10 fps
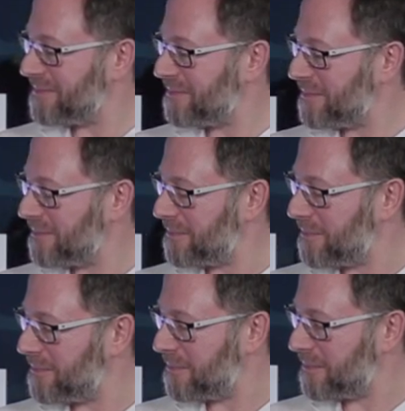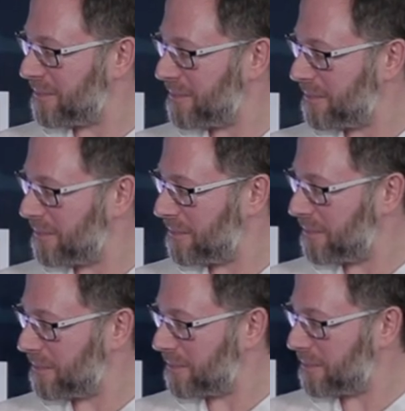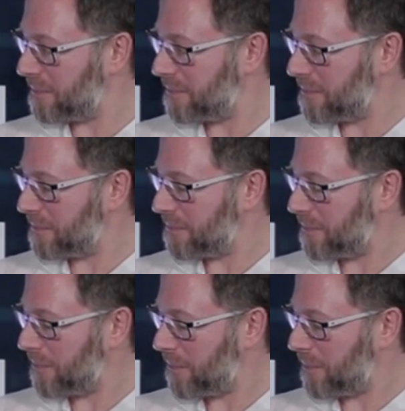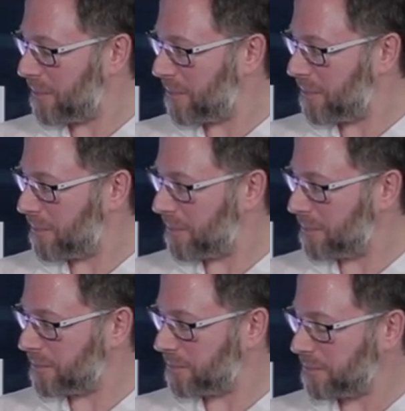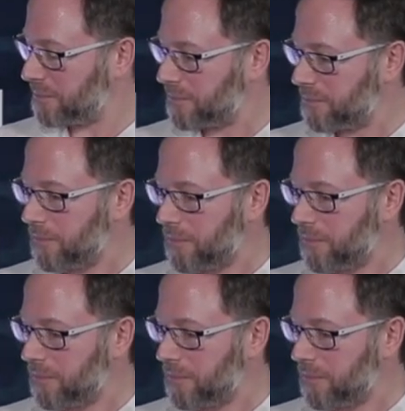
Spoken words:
No words are spoken by the person on screen.